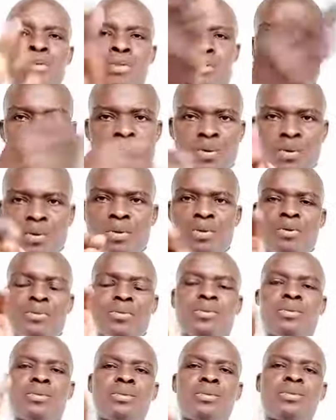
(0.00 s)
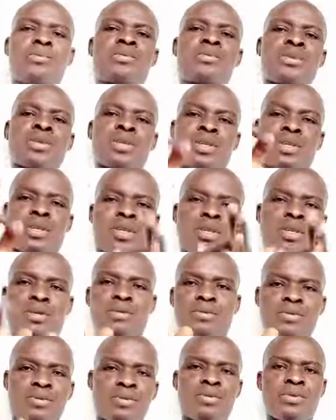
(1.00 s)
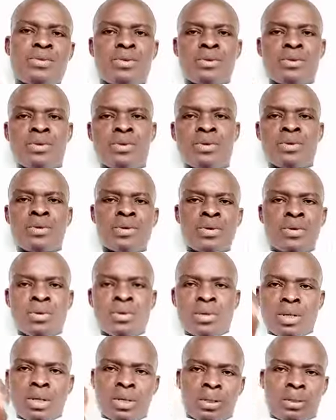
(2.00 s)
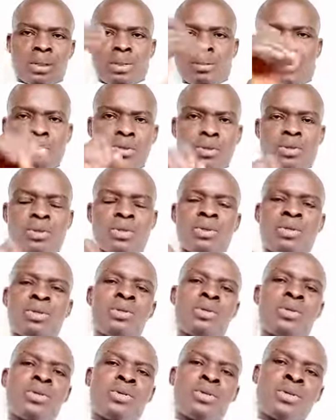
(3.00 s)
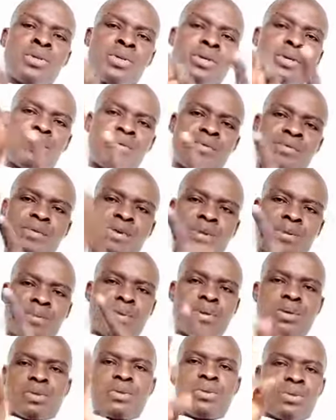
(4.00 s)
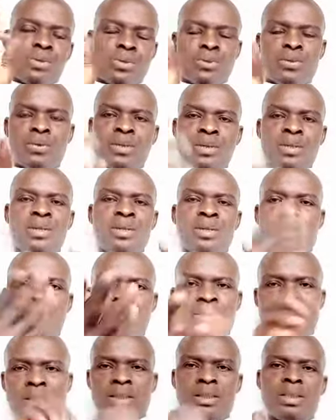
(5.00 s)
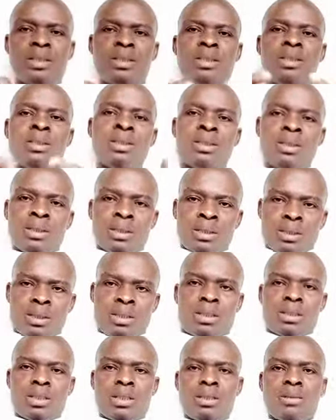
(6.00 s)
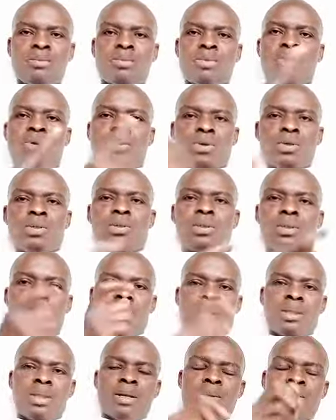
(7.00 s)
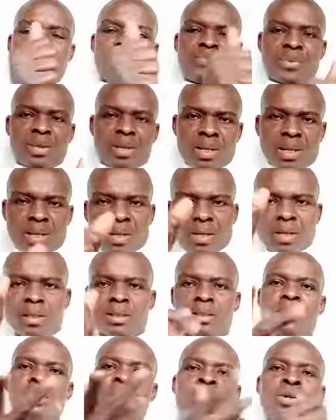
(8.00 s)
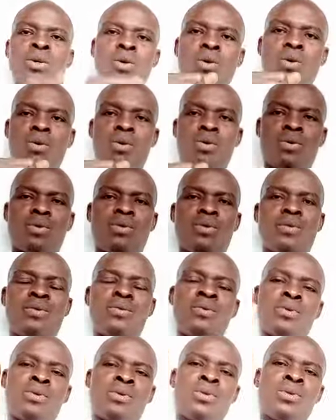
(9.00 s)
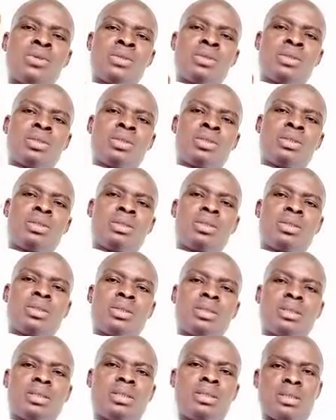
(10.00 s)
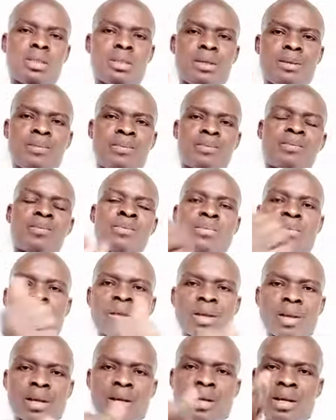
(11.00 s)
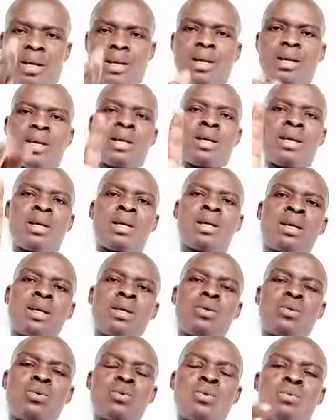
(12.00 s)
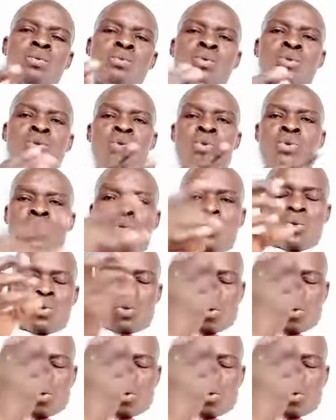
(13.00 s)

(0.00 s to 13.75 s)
If you examine your immediate environment, you will find these shapes always. A tin of beverages is a cylinder. A cube looks like Ludo dice or cube of